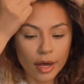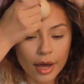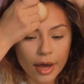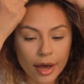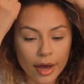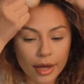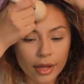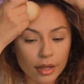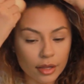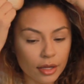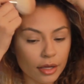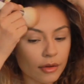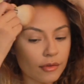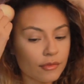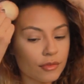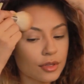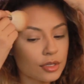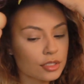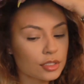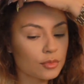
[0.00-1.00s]
I
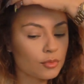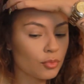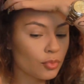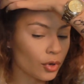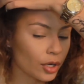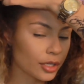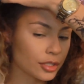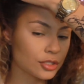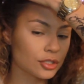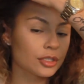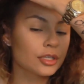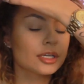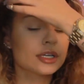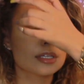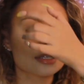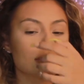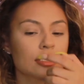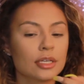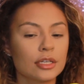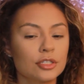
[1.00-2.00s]
love this bronzer.
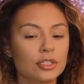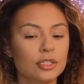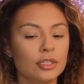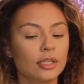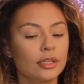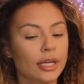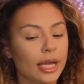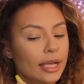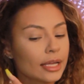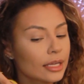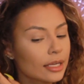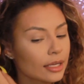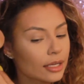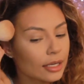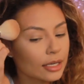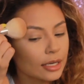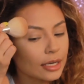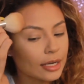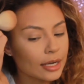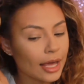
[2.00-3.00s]
It's such a like
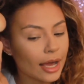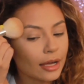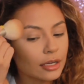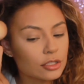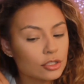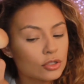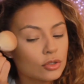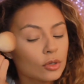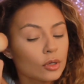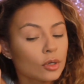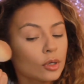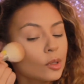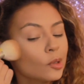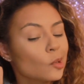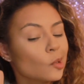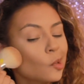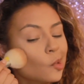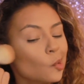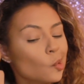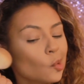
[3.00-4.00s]

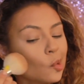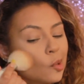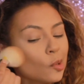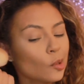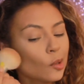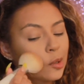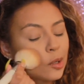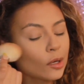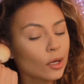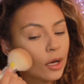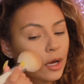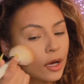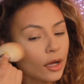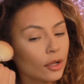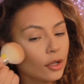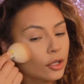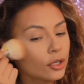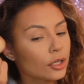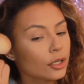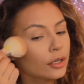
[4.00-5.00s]
natural
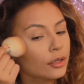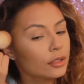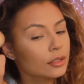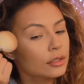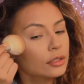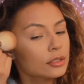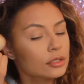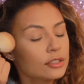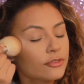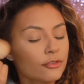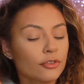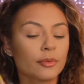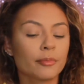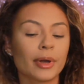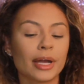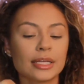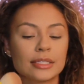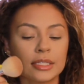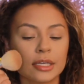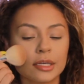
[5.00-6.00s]
color for
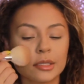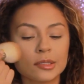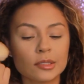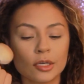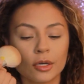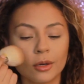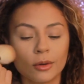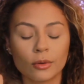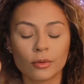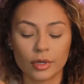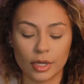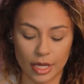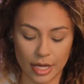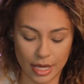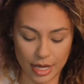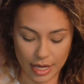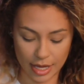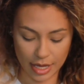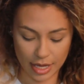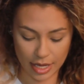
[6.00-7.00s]
my skin tone.
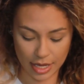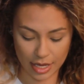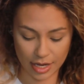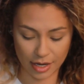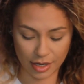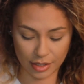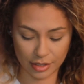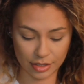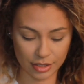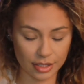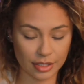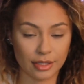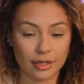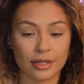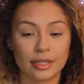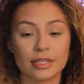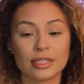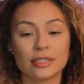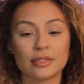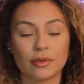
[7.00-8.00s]
And
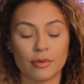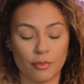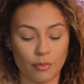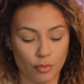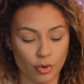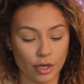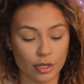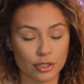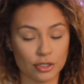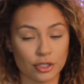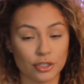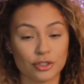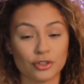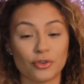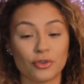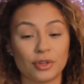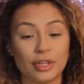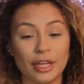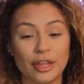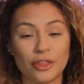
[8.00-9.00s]
this bronzer is
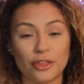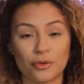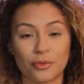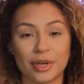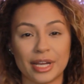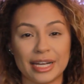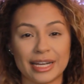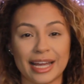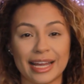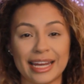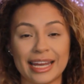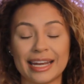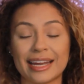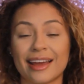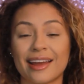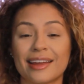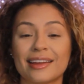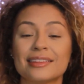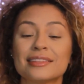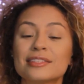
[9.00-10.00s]
only
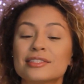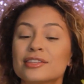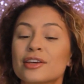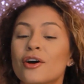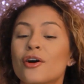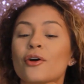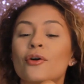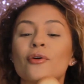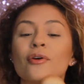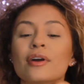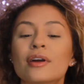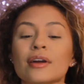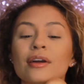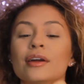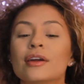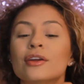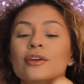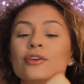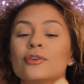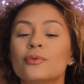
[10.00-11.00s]
$3.99, so
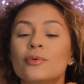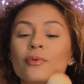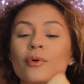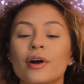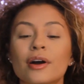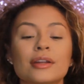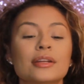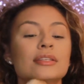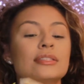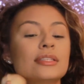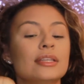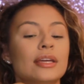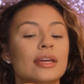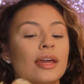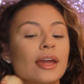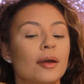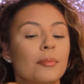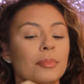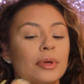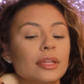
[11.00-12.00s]
you honestly
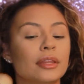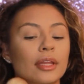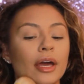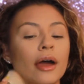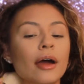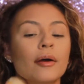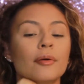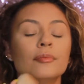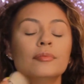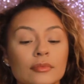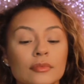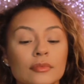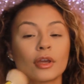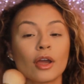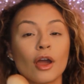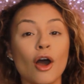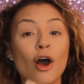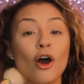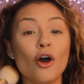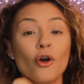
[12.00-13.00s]
can't beat that.
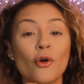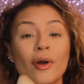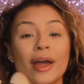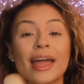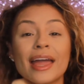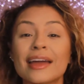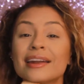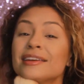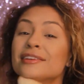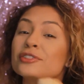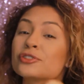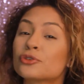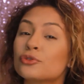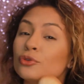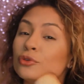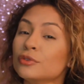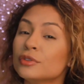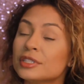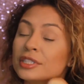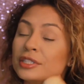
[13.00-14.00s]
Oh, and it's
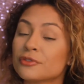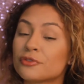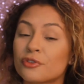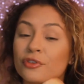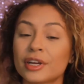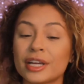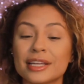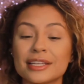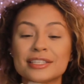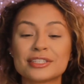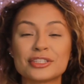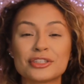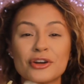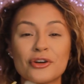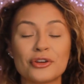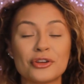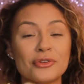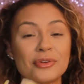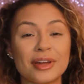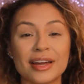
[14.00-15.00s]
cruelty free,
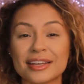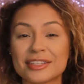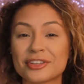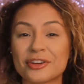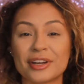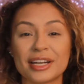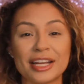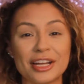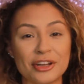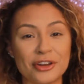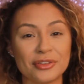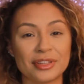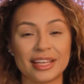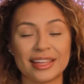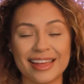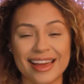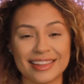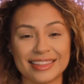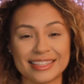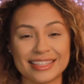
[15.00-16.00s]
so you guys already know that
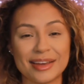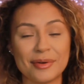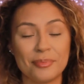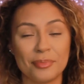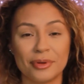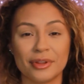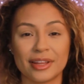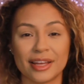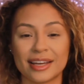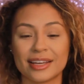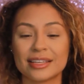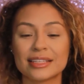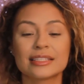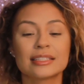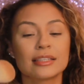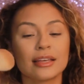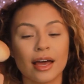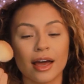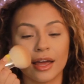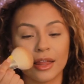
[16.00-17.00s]
that's a
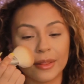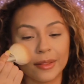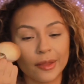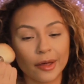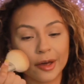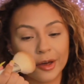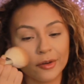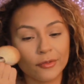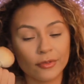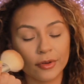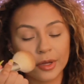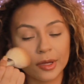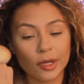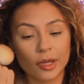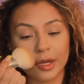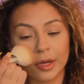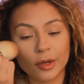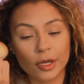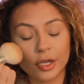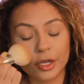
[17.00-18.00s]
plus. I love,
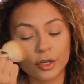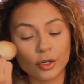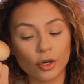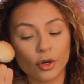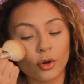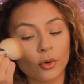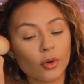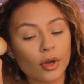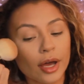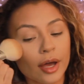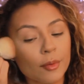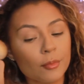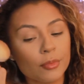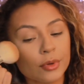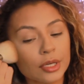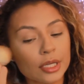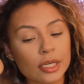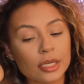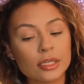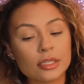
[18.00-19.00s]
you know,
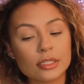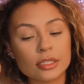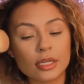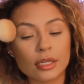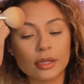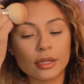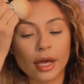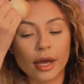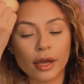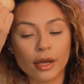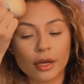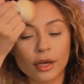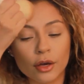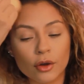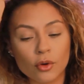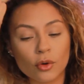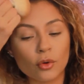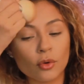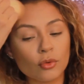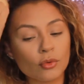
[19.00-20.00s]
companies that
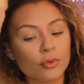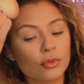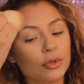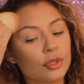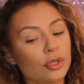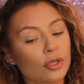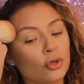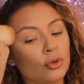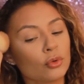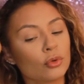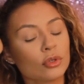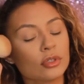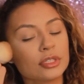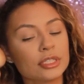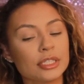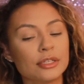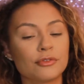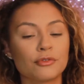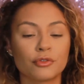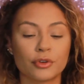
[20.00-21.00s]
go the
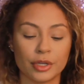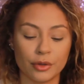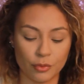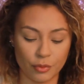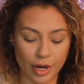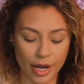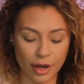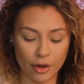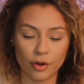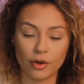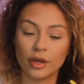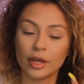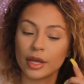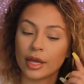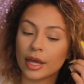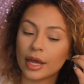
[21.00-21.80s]
cruelty free route,